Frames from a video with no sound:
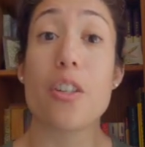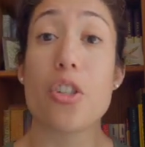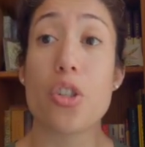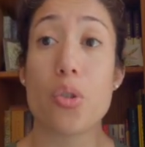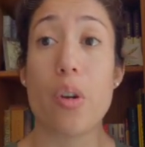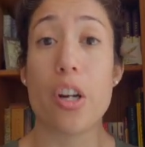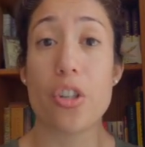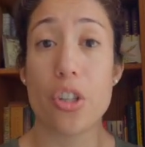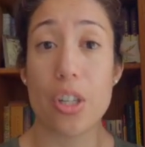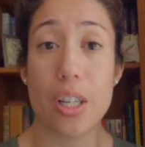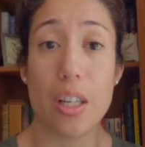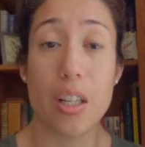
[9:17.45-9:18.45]

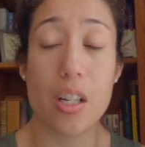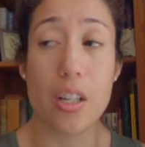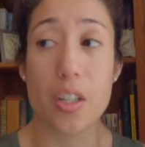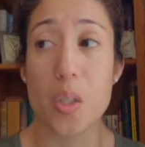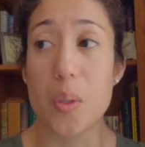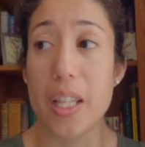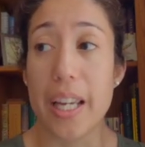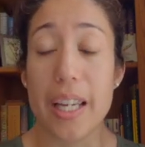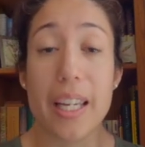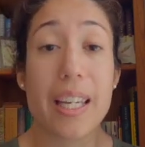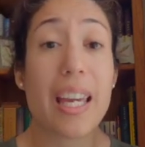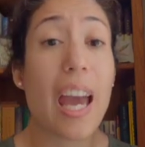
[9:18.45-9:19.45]
structured knit alongs with
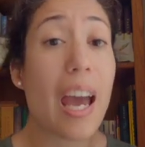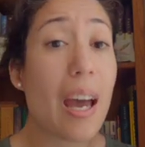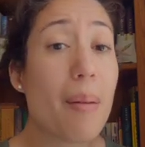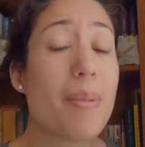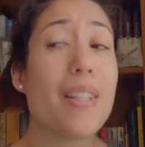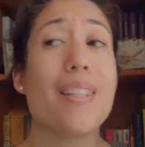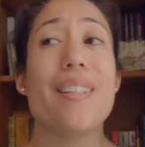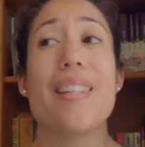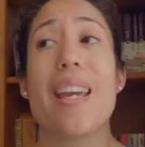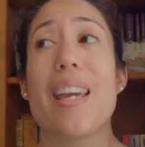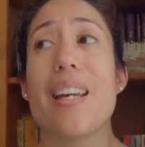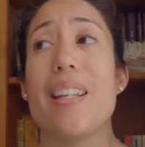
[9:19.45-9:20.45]
like cabins
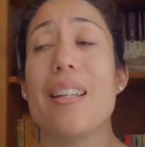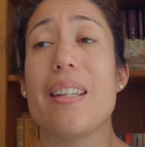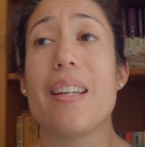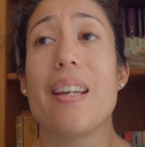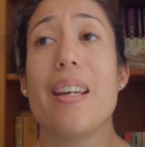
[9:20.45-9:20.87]
and